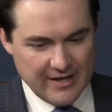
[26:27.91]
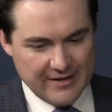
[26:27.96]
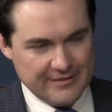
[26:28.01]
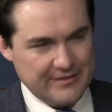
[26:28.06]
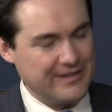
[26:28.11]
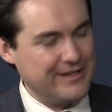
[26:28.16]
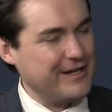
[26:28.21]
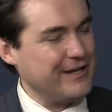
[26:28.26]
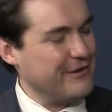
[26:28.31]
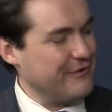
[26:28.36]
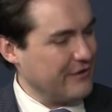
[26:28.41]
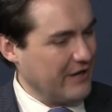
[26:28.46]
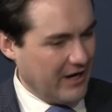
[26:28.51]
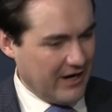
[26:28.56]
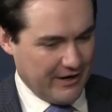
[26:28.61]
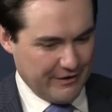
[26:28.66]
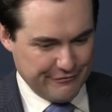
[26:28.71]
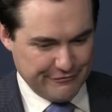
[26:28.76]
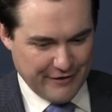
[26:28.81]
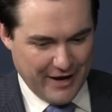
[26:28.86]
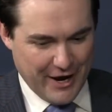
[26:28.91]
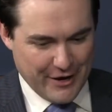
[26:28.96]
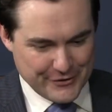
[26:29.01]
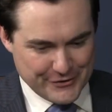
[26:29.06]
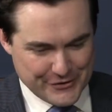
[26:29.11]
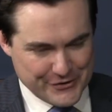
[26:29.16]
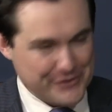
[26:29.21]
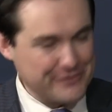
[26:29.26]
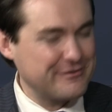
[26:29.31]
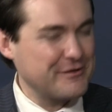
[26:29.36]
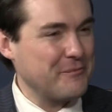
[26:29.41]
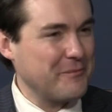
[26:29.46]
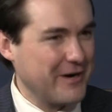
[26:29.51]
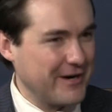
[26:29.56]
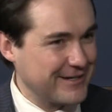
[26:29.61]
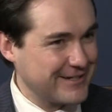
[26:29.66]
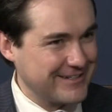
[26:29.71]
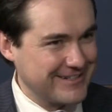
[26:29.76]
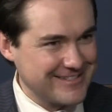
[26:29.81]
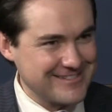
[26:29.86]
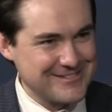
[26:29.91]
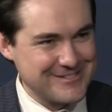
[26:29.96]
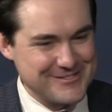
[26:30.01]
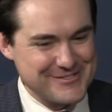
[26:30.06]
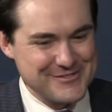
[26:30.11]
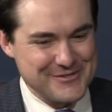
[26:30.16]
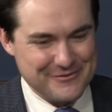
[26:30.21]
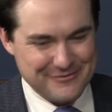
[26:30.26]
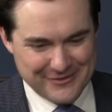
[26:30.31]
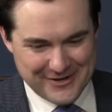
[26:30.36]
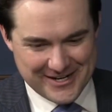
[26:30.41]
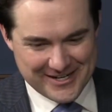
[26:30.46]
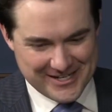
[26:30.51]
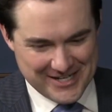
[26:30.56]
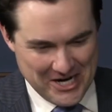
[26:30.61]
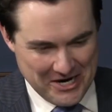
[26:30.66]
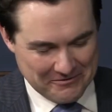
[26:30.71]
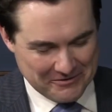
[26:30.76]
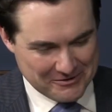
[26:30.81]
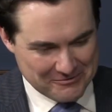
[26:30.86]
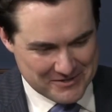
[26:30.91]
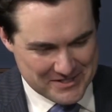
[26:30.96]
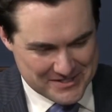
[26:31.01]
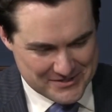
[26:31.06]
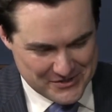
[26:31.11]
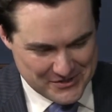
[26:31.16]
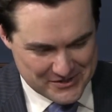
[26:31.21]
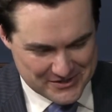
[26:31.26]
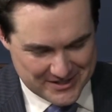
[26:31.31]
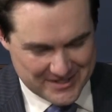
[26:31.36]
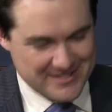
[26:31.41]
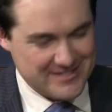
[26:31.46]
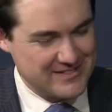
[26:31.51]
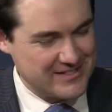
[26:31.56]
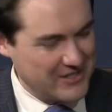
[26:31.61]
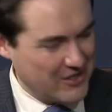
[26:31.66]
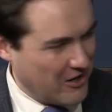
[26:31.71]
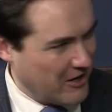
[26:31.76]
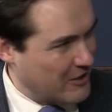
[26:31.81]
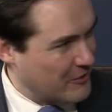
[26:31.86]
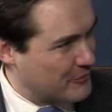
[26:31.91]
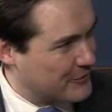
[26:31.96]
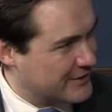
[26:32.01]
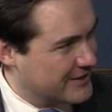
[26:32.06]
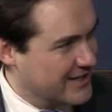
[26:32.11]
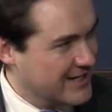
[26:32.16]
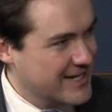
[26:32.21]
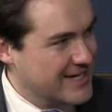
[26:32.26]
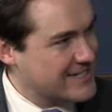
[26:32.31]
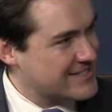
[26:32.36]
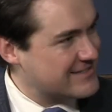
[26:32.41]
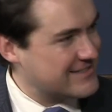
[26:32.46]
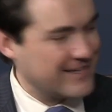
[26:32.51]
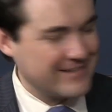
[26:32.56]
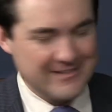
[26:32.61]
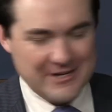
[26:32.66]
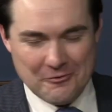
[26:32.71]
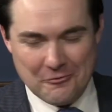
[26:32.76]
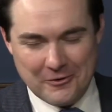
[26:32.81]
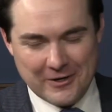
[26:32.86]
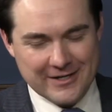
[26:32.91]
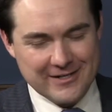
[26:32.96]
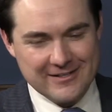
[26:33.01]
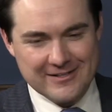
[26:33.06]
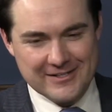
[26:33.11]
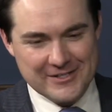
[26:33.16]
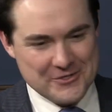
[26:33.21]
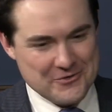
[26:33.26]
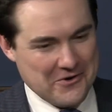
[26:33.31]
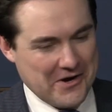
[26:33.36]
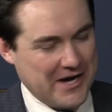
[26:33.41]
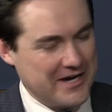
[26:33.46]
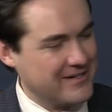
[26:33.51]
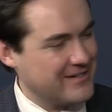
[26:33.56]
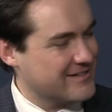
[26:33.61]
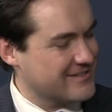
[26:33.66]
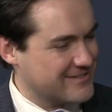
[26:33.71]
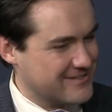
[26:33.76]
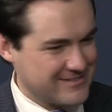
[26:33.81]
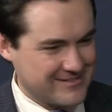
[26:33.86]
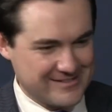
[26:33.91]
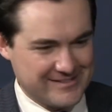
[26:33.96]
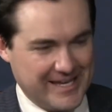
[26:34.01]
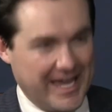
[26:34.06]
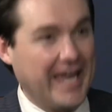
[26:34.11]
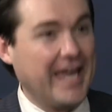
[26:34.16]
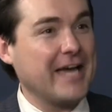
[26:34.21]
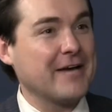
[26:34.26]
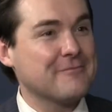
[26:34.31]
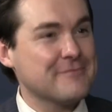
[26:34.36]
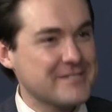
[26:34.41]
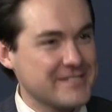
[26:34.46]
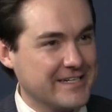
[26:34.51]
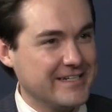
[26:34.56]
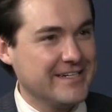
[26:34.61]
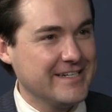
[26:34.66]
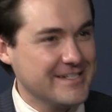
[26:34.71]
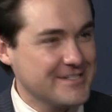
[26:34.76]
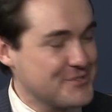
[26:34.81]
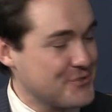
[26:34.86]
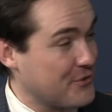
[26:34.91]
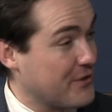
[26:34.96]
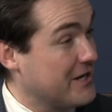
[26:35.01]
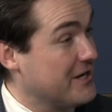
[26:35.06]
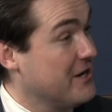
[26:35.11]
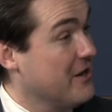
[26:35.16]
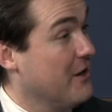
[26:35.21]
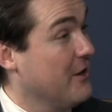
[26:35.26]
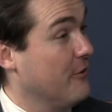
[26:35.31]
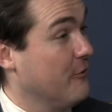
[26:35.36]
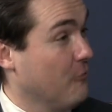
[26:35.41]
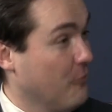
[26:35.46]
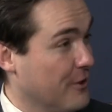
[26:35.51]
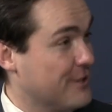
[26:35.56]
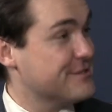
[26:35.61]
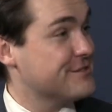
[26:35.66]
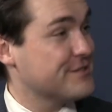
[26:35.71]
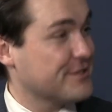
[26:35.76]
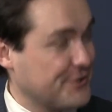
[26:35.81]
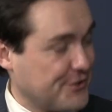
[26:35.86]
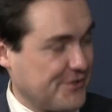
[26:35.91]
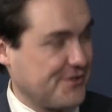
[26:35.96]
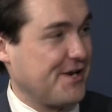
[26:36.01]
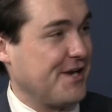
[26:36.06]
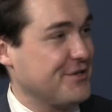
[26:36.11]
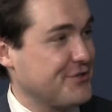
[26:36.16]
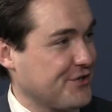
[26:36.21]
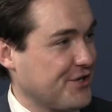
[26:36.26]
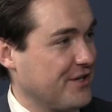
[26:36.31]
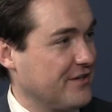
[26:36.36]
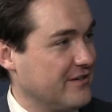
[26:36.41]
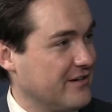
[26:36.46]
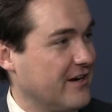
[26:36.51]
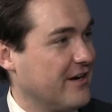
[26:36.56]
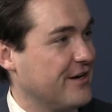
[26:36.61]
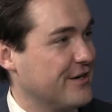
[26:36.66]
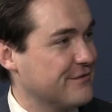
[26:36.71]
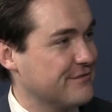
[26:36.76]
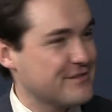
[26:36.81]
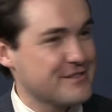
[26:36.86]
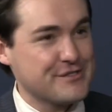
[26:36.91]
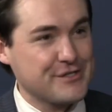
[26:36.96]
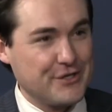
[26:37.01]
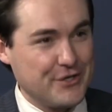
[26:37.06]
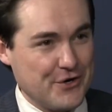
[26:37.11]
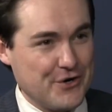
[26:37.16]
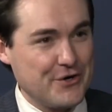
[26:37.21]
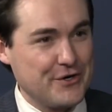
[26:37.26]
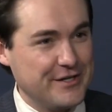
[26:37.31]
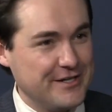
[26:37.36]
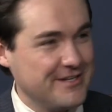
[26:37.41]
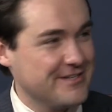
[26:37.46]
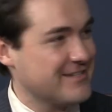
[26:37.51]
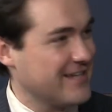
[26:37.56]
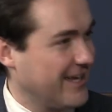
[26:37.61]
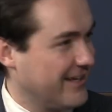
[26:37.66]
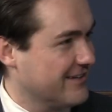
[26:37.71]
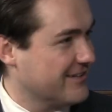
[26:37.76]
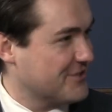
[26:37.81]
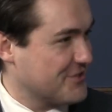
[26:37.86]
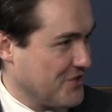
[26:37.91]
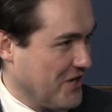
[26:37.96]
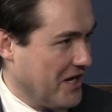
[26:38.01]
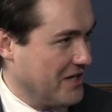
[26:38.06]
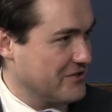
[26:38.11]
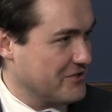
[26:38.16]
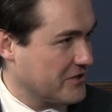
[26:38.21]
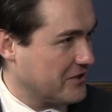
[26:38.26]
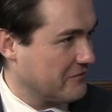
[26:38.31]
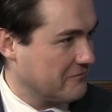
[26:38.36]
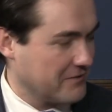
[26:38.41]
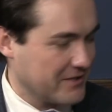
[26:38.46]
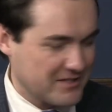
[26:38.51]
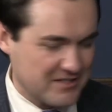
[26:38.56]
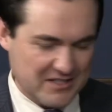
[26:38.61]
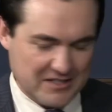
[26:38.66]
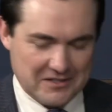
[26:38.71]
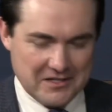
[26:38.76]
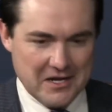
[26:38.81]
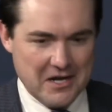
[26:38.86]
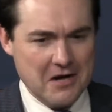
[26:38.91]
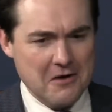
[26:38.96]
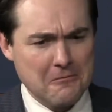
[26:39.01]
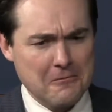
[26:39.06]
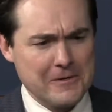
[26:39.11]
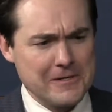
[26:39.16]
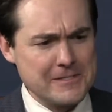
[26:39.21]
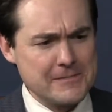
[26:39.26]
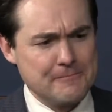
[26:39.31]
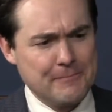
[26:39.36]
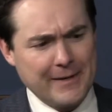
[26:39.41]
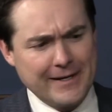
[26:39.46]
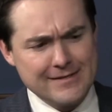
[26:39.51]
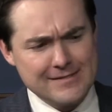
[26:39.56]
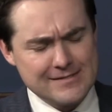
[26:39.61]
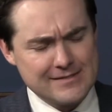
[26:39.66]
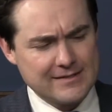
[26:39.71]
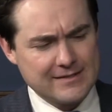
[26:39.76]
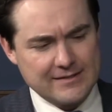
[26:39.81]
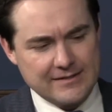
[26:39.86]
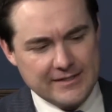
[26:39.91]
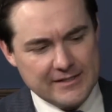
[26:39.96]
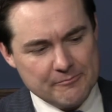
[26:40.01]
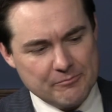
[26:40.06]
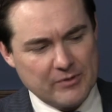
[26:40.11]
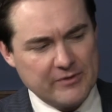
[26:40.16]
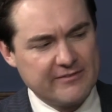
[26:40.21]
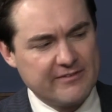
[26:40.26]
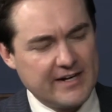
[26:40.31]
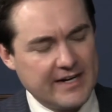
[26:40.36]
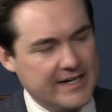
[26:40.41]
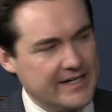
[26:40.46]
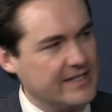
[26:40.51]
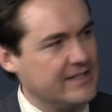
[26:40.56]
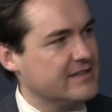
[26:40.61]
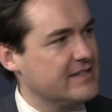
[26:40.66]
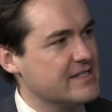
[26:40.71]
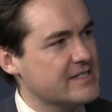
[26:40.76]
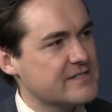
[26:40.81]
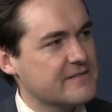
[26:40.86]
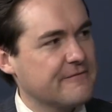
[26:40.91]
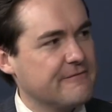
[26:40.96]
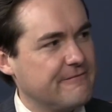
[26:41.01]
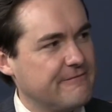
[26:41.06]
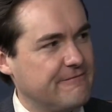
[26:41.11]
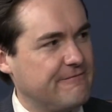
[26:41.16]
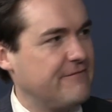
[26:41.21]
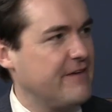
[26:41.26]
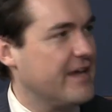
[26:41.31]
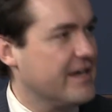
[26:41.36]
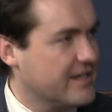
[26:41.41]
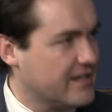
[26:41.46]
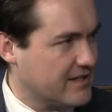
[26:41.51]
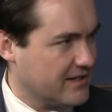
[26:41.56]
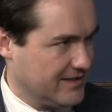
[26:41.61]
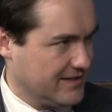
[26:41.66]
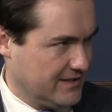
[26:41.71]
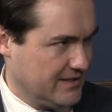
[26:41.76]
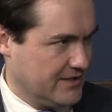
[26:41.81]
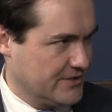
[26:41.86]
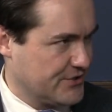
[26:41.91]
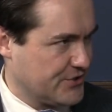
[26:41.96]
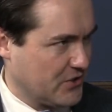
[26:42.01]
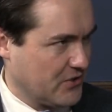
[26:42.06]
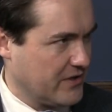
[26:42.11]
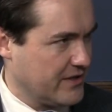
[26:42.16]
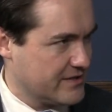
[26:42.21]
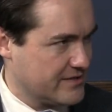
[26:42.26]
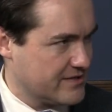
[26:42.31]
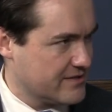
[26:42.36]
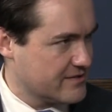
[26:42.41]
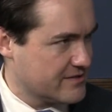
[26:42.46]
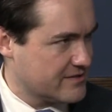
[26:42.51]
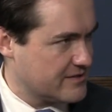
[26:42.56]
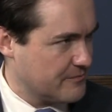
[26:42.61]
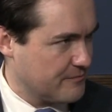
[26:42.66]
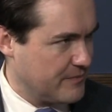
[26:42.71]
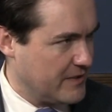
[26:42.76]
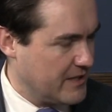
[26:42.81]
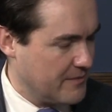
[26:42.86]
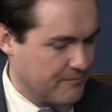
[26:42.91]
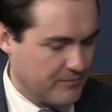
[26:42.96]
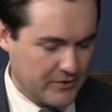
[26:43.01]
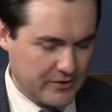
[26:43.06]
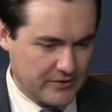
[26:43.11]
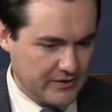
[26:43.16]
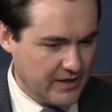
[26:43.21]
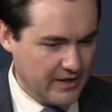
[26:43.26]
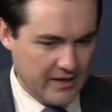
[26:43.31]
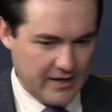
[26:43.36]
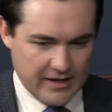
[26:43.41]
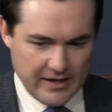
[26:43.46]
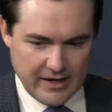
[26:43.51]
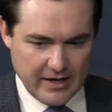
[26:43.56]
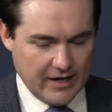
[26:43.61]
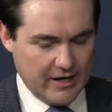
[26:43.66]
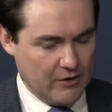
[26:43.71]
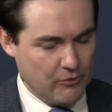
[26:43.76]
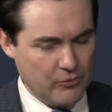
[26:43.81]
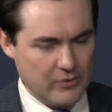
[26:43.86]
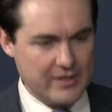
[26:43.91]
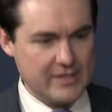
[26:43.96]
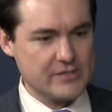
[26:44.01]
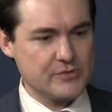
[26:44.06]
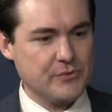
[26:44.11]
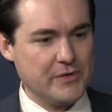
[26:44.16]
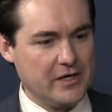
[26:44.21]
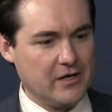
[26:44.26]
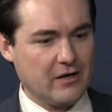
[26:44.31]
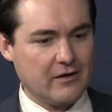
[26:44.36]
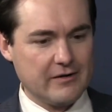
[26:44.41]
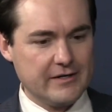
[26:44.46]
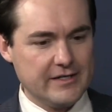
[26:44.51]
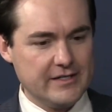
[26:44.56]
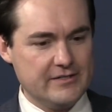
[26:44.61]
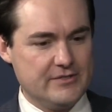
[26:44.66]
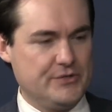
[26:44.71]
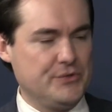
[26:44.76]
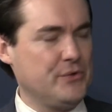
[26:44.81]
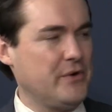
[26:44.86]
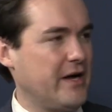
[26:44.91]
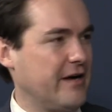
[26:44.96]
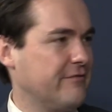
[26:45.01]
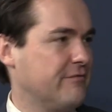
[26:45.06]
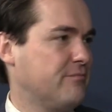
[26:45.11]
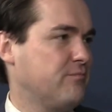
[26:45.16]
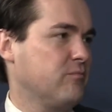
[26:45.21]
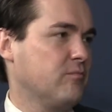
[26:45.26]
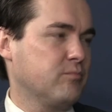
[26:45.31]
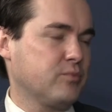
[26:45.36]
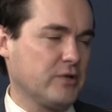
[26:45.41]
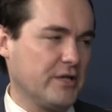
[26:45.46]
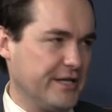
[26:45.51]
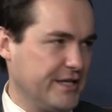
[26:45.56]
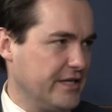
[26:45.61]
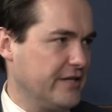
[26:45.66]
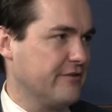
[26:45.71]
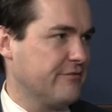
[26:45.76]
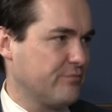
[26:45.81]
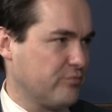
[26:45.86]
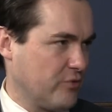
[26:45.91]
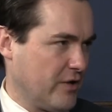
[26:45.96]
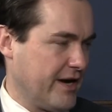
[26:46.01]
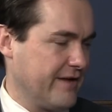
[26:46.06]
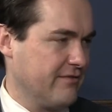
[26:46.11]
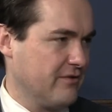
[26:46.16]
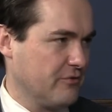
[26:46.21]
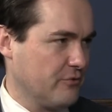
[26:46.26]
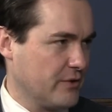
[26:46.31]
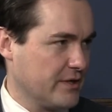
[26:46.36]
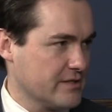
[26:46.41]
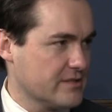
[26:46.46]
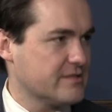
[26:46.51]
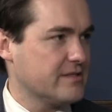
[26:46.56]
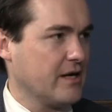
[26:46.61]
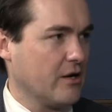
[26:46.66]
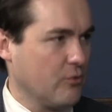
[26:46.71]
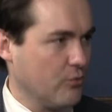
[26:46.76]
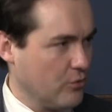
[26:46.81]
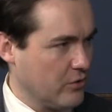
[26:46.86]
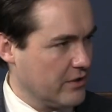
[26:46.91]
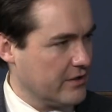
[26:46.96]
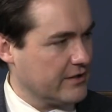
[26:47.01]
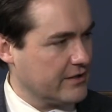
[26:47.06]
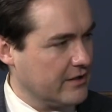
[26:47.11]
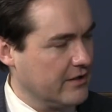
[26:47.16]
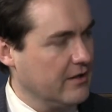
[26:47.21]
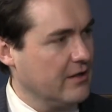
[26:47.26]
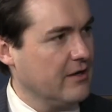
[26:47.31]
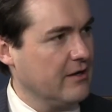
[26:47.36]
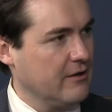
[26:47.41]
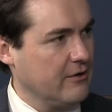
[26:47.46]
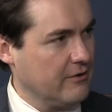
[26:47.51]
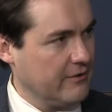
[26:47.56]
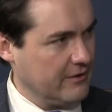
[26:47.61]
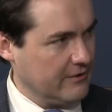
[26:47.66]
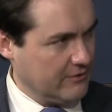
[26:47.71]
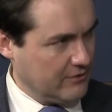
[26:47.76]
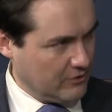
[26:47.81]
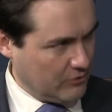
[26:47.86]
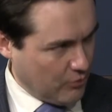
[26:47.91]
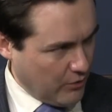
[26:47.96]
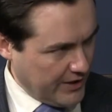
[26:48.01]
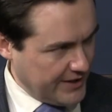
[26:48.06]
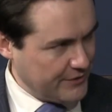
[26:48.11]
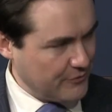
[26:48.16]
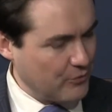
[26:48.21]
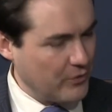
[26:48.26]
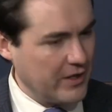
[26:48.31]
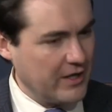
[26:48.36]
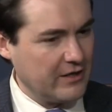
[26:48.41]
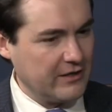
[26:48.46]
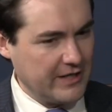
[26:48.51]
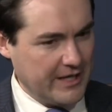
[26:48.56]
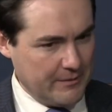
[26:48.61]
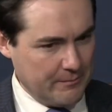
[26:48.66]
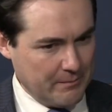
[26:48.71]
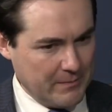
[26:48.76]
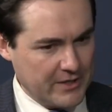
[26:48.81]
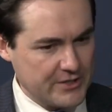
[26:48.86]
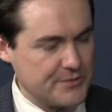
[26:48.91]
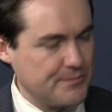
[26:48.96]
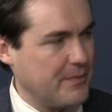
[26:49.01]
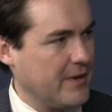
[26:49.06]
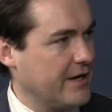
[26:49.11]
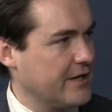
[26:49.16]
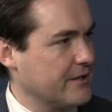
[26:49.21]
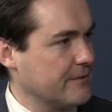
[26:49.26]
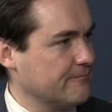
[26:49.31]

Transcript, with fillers: The uh, founder of American Institute for Economic Research, E C Harwood, said that one of the greatest scams in history was the creation of the Securities and Exchange Commission, where it's basically providing these fake assurances to people, uh, whereas we already do have plenty of private ones that work quite well and much better.